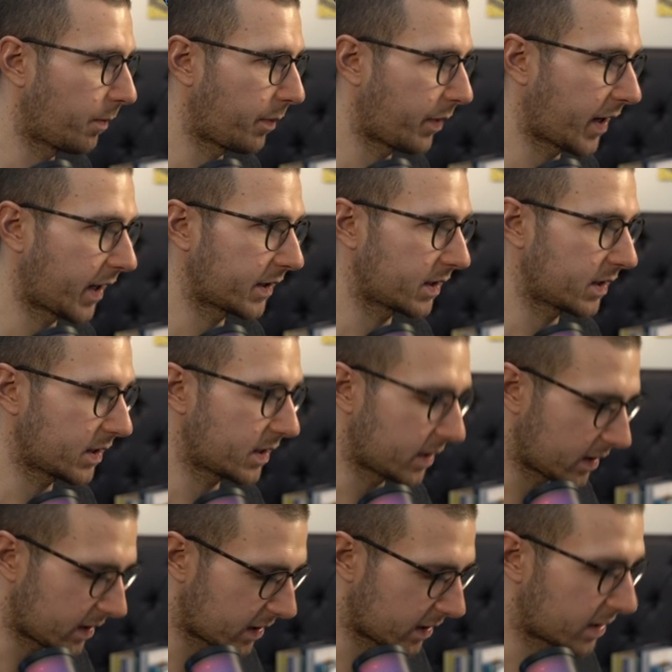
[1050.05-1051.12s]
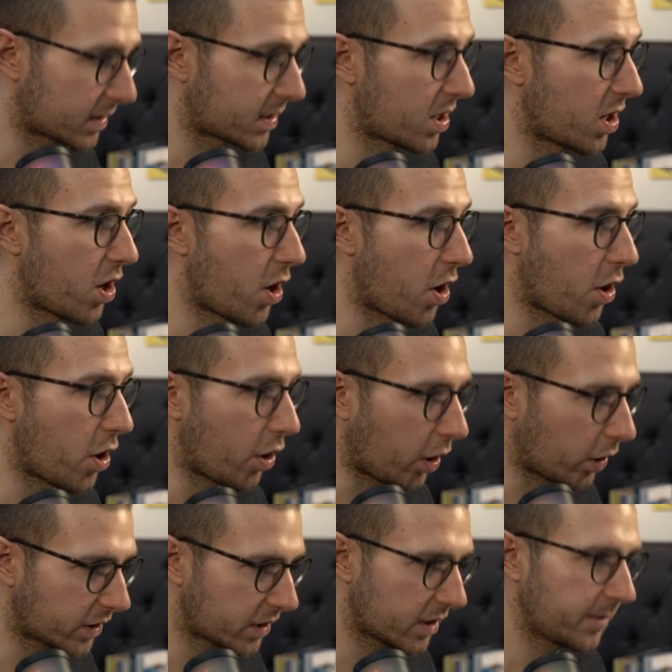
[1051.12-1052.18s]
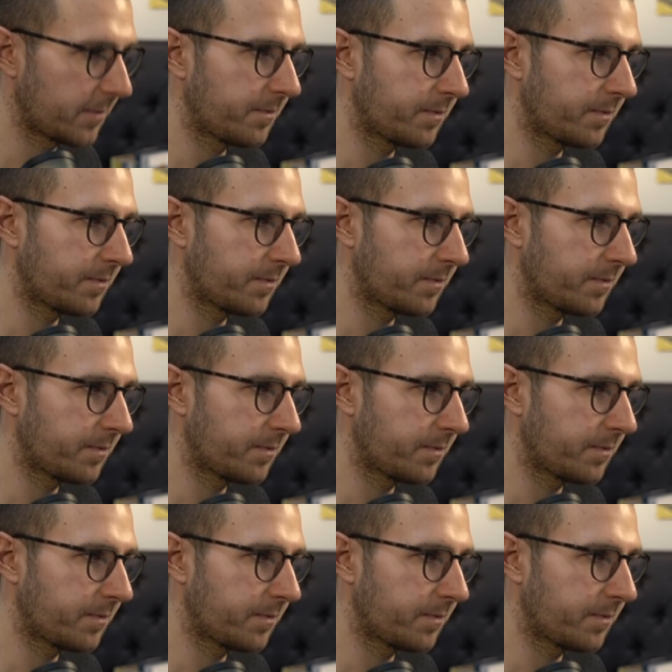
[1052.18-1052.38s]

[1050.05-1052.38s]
but since it's not,